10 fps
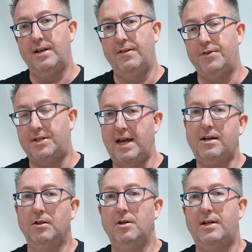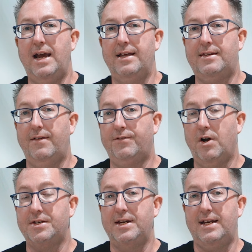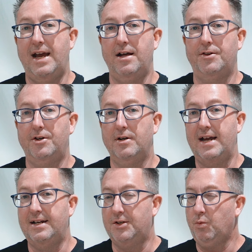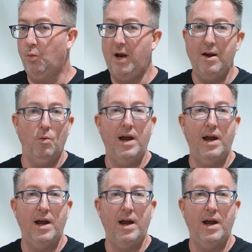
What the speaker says: if you take a look at that frost date calendar and it's way